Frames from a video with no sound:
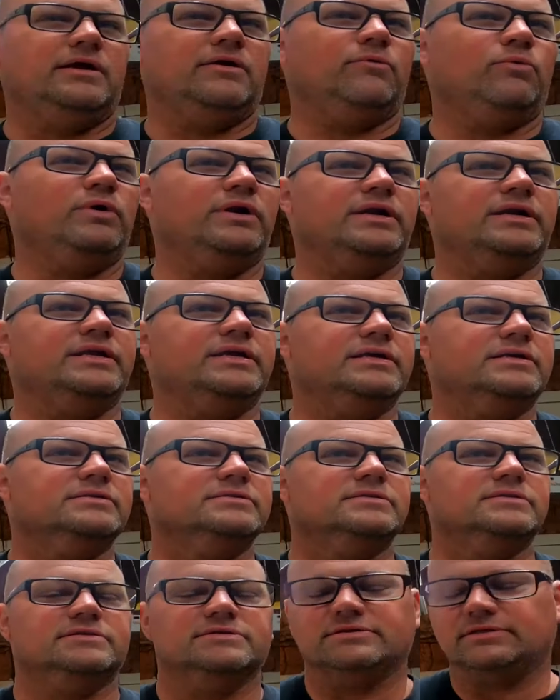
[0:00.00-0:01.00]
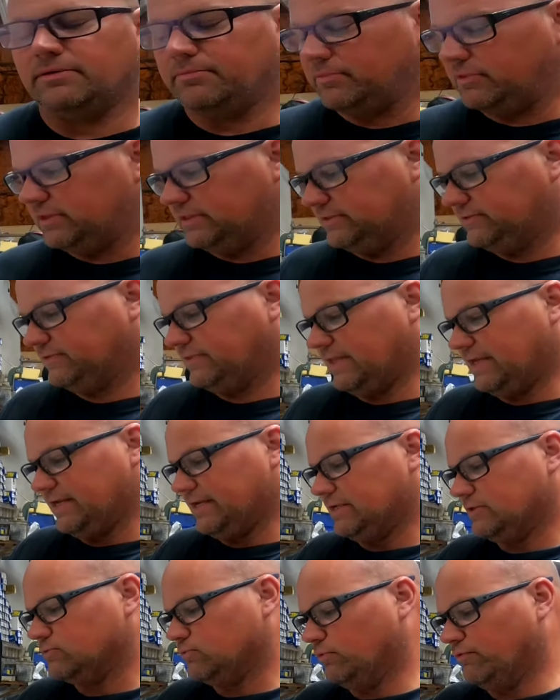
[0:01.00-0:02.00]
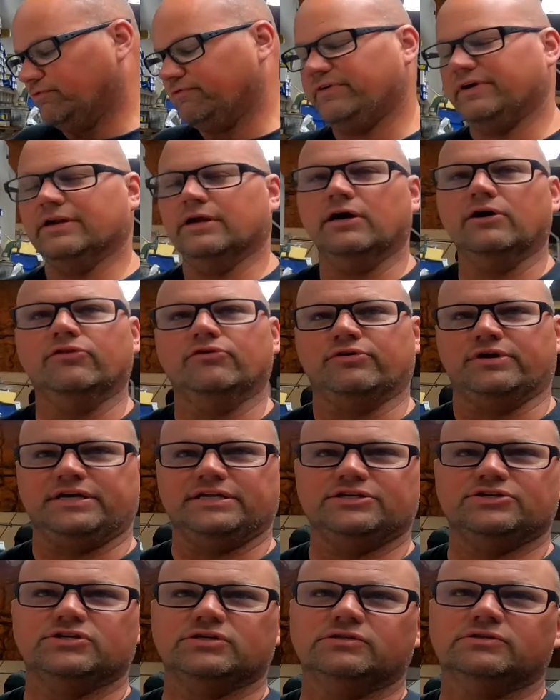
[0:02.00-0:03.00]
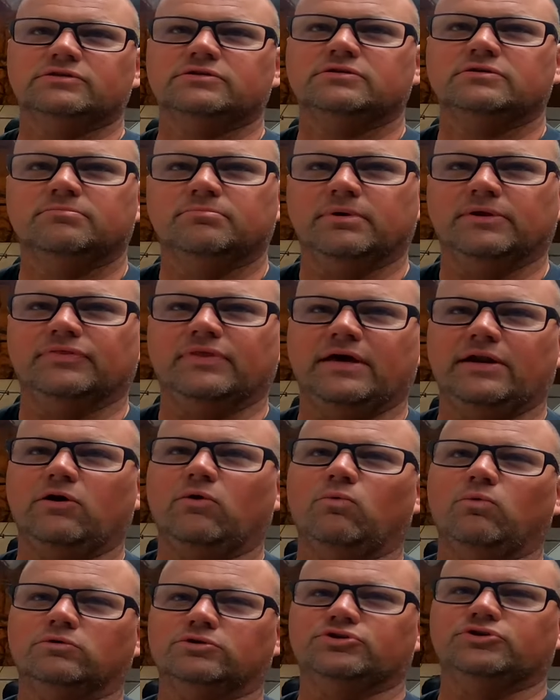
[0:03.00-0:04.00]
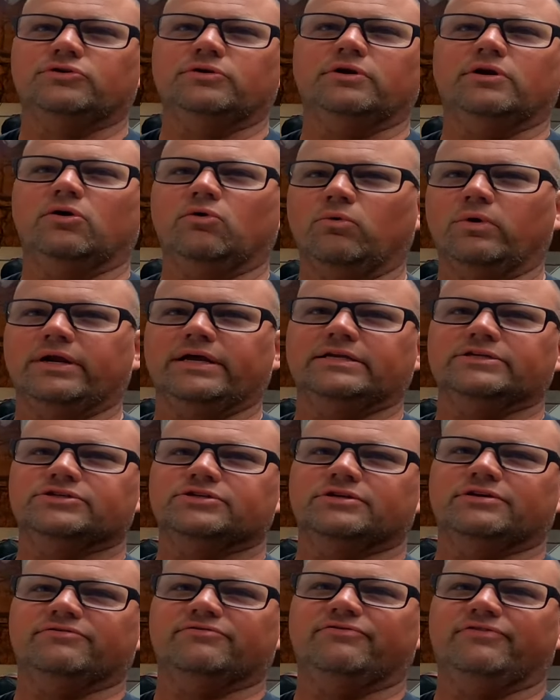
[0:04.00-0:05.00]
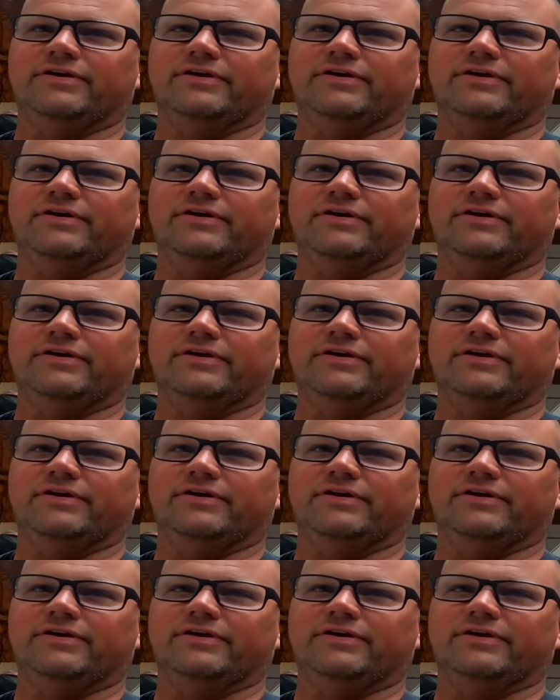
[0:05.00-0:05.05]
Yeah, what it is is some of these things will fit other engines, but they don't want you to know what engine it